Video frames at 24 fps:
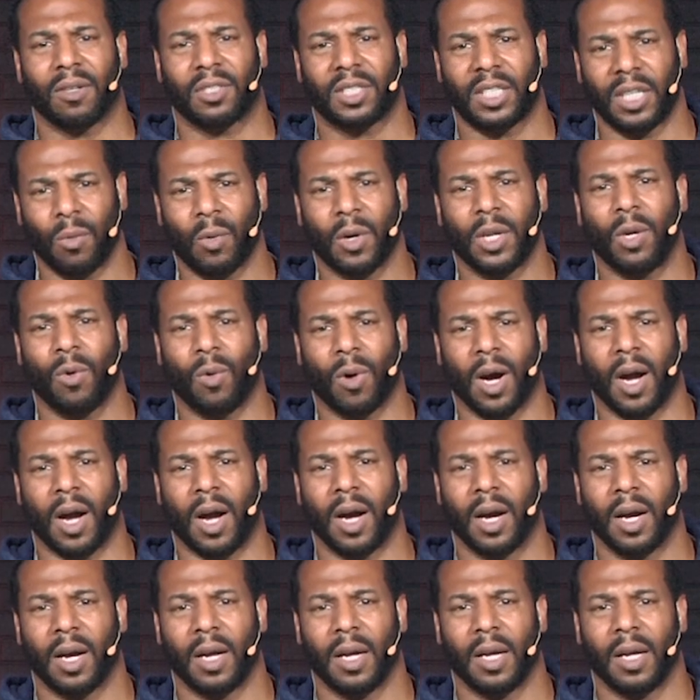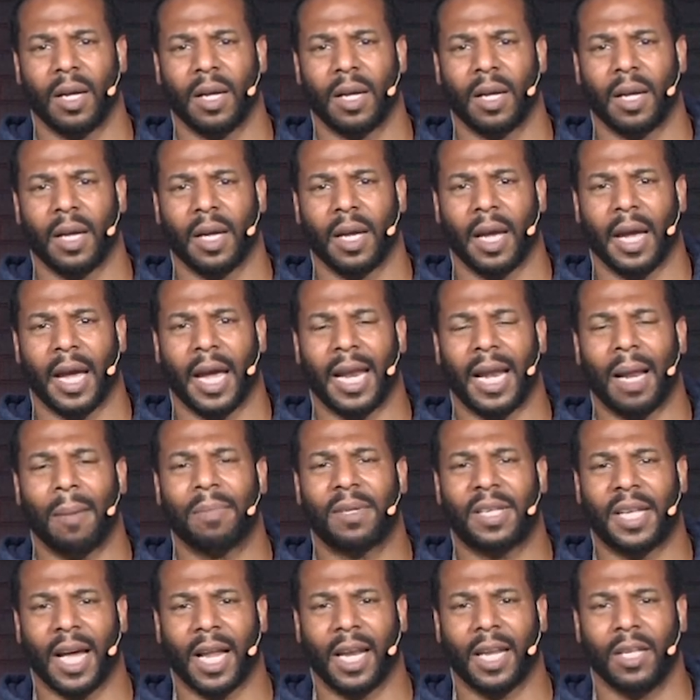See where you are. And I'm
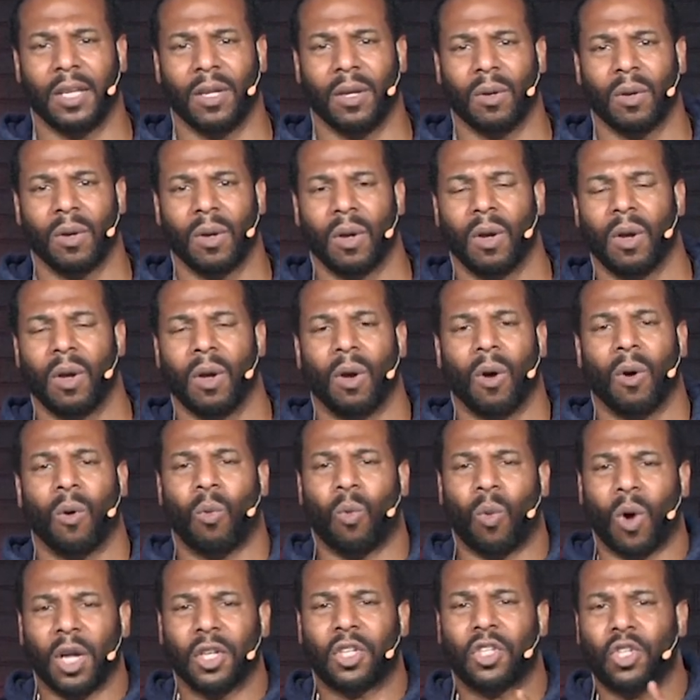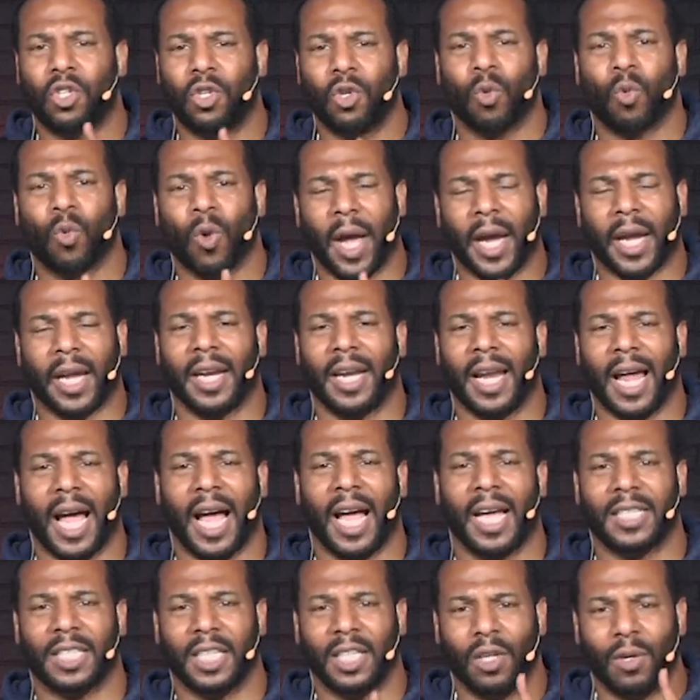telling you, once you
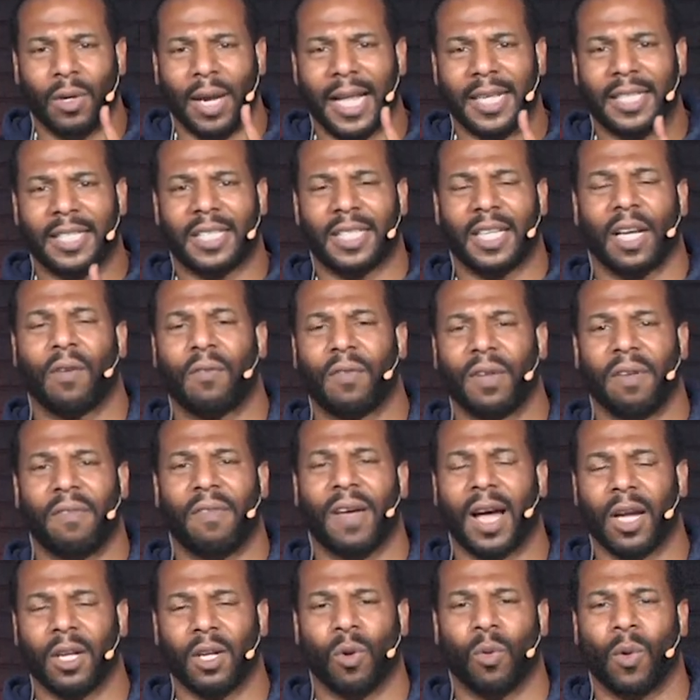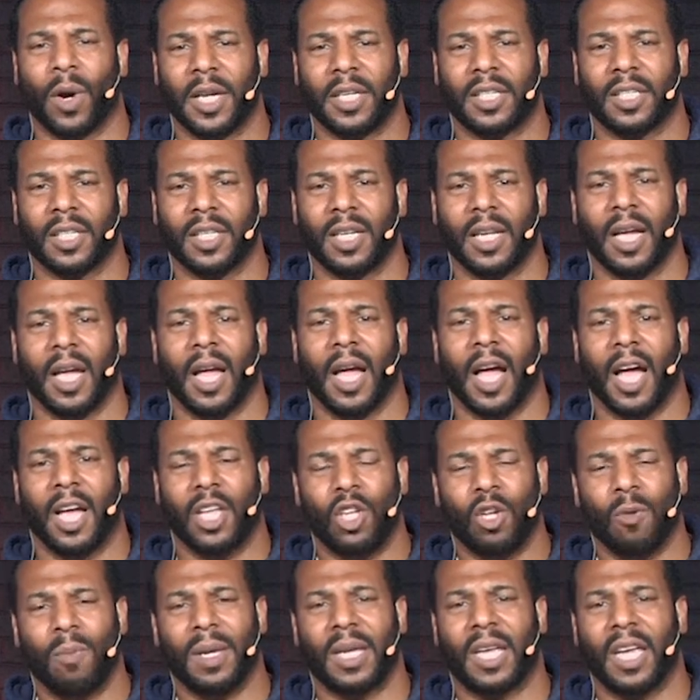recognize and do that self-evaluation and
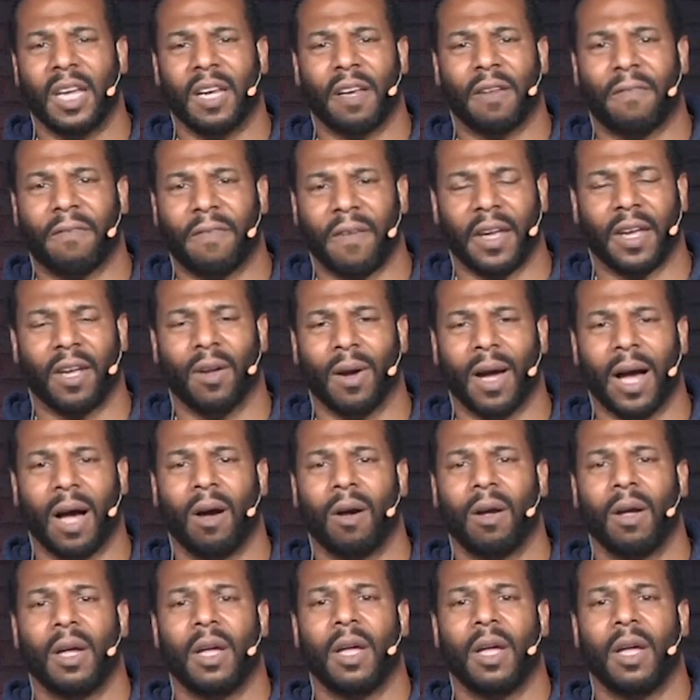you begin to figure out,